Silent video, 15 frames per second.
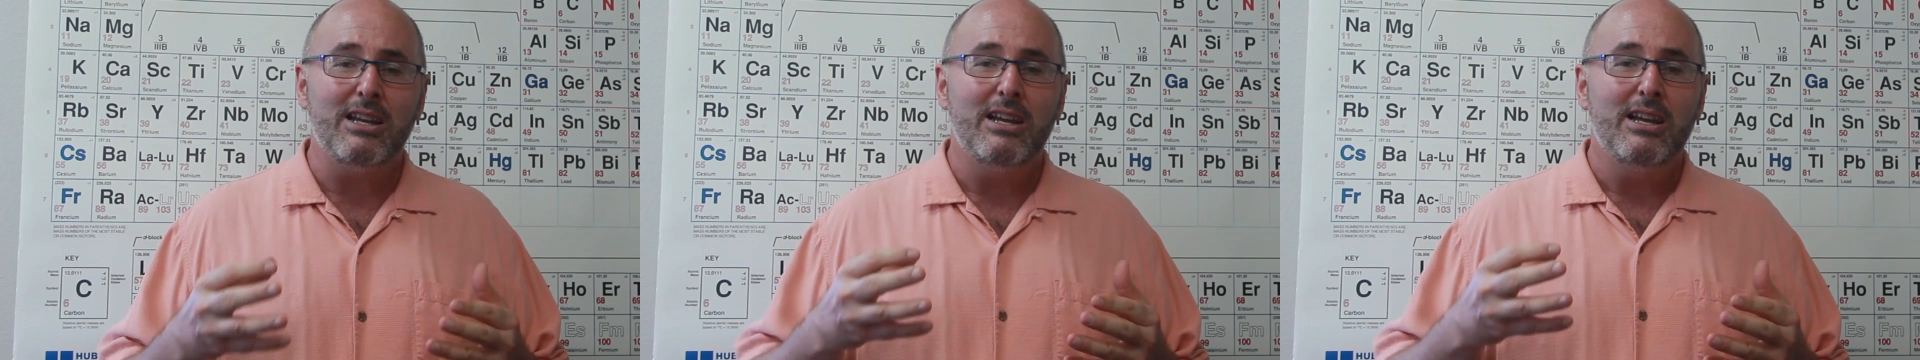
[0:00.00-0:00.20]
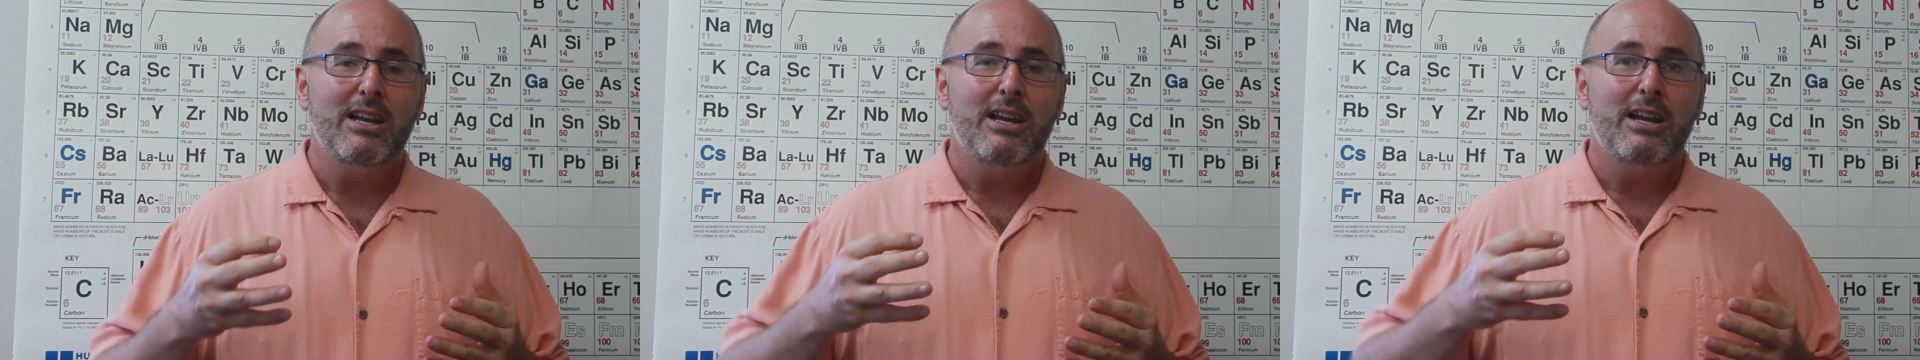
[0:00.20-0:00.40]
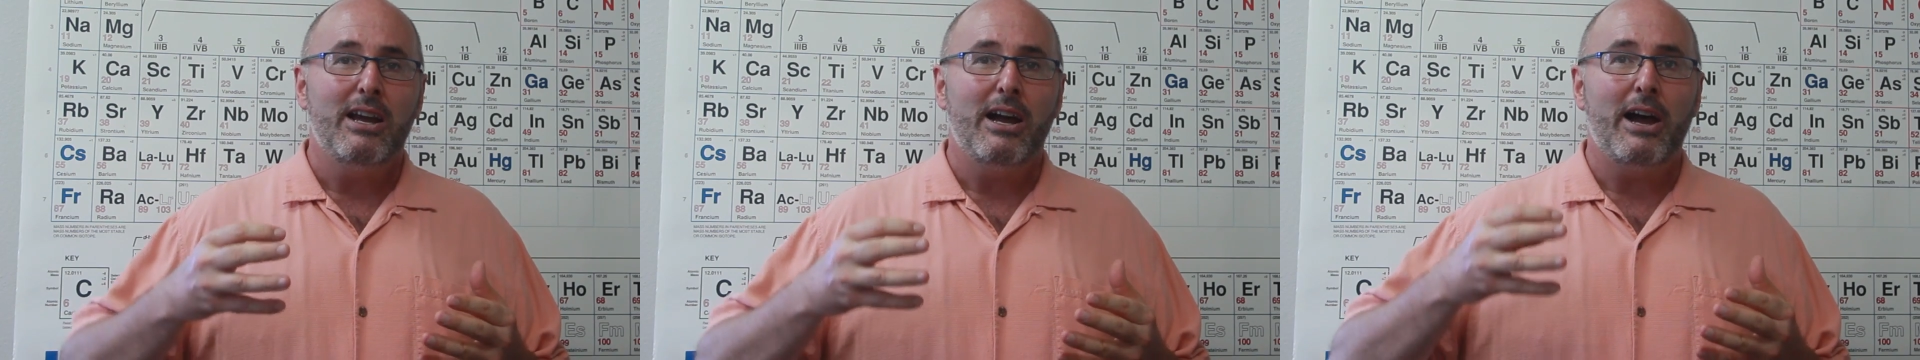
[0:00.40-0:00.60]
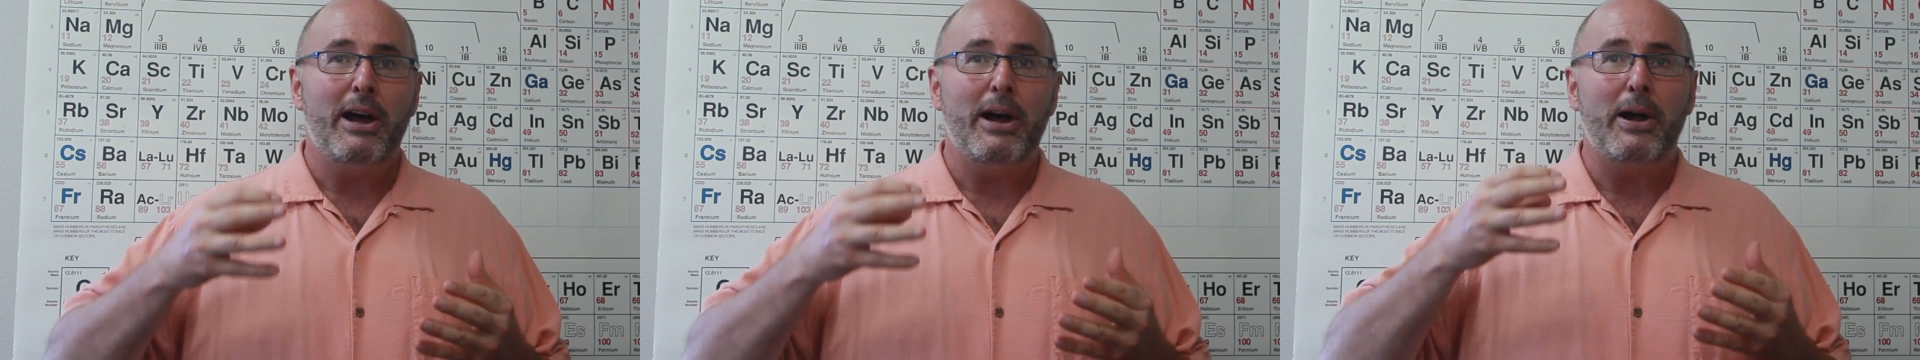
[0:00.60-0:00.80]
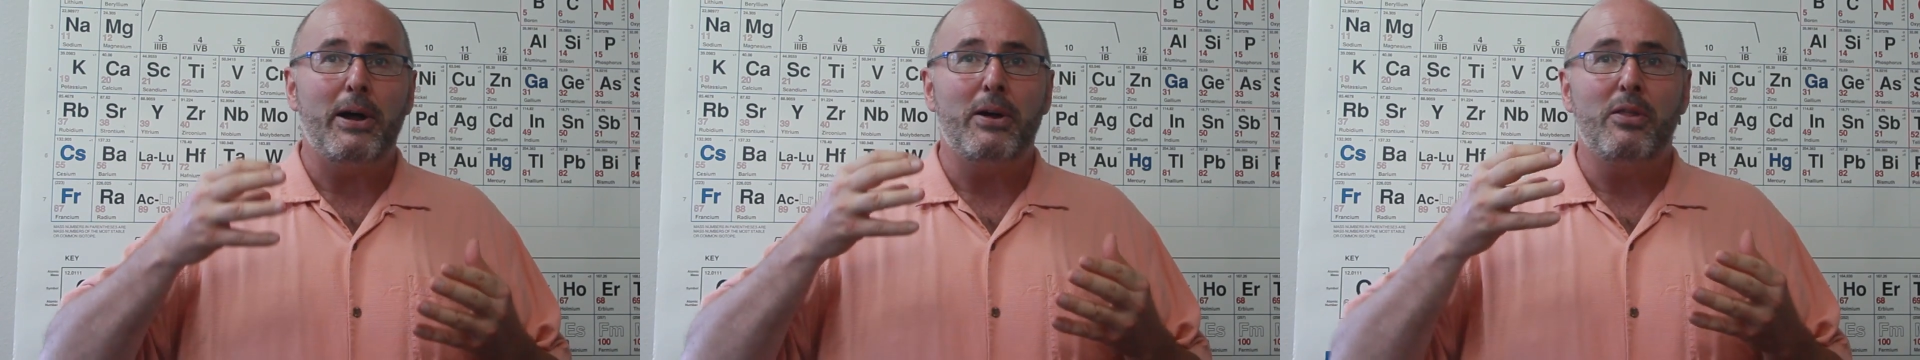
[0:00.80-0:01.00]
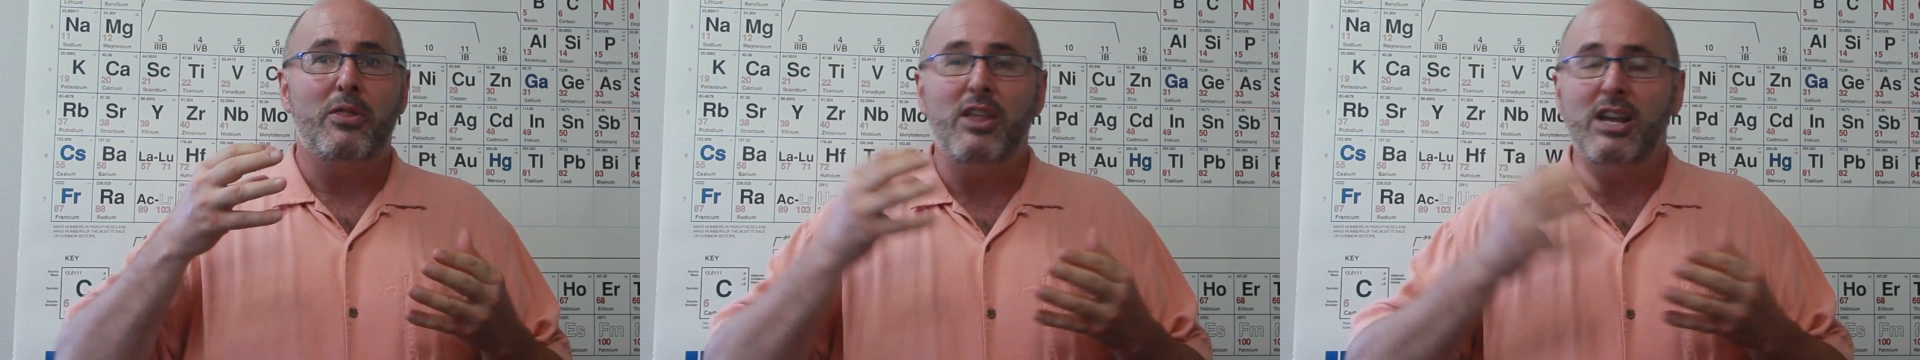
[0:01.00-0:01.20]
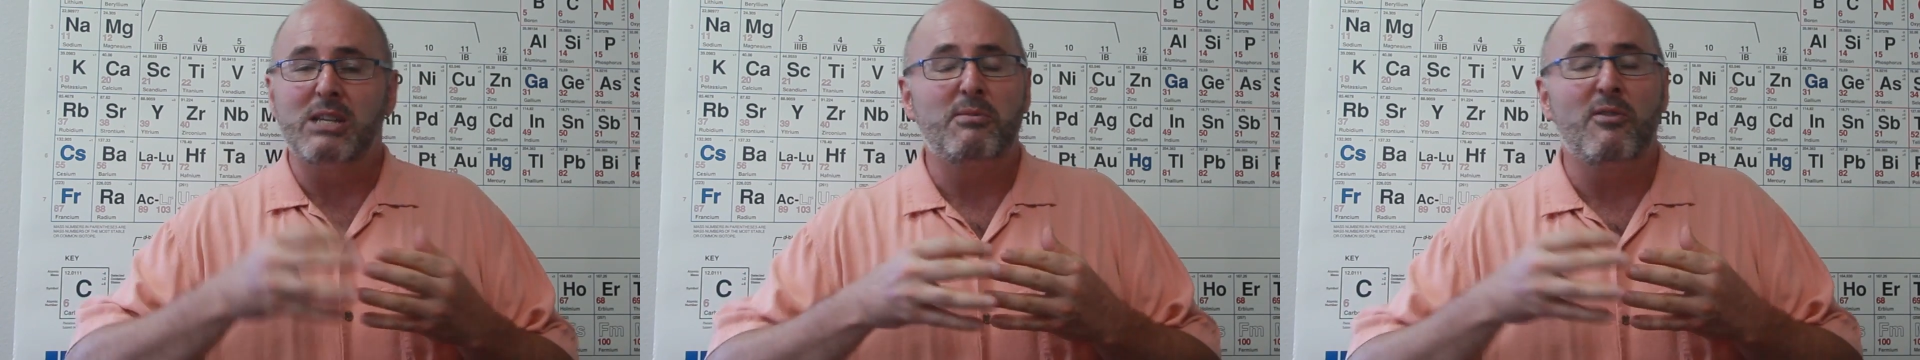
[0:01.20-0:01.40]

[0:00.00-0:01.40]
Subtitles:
things